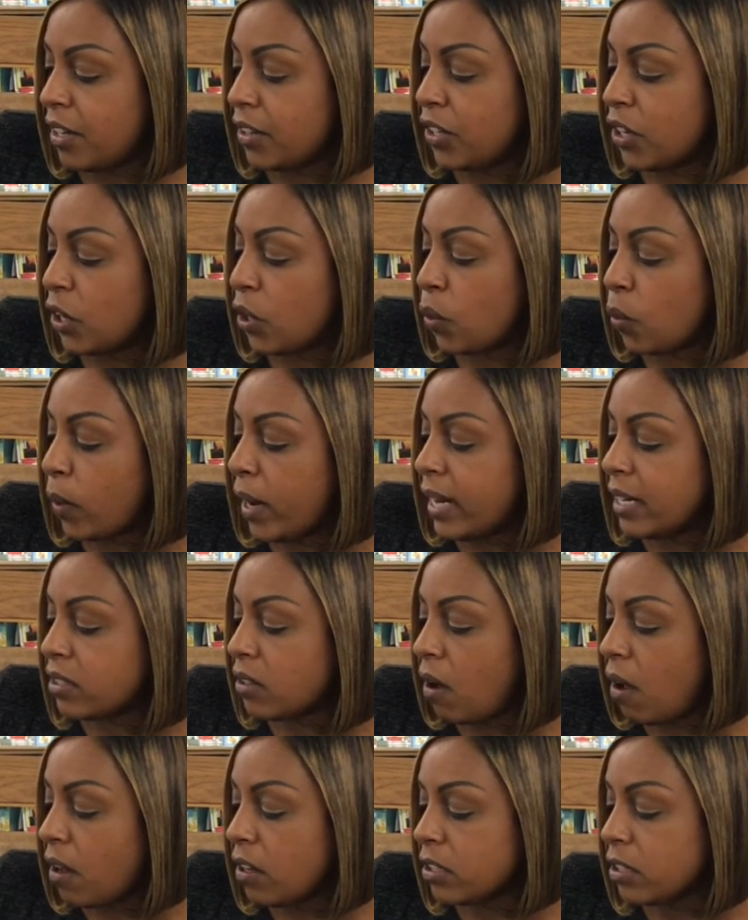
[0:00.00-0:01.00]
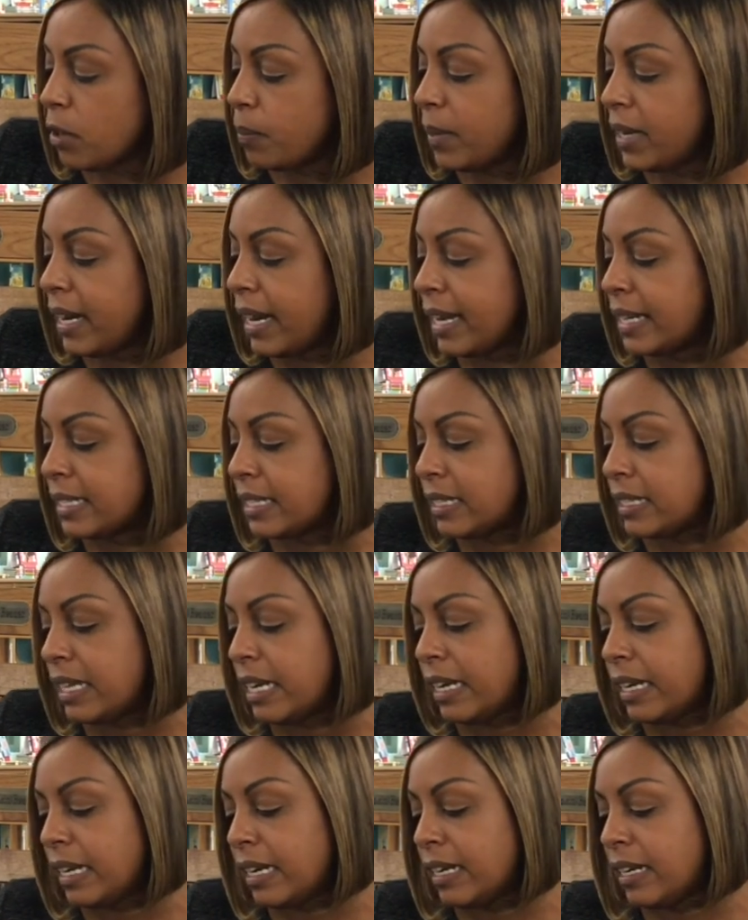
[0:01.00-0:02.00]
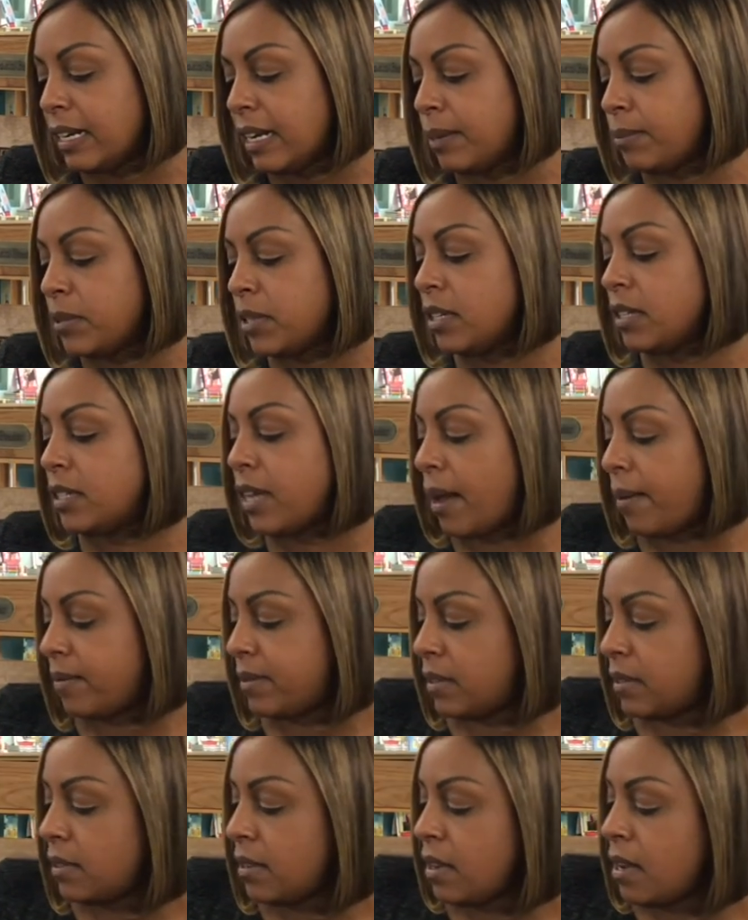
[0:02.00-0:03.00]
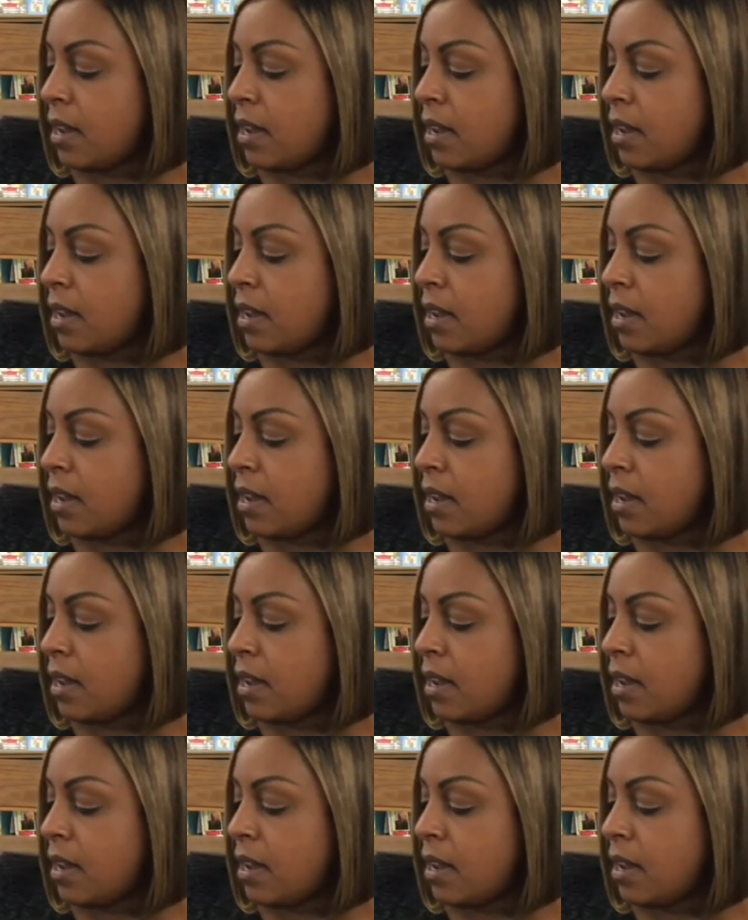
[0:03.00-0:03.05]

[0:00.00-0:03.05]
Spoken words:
the crates also began sinking into the depths.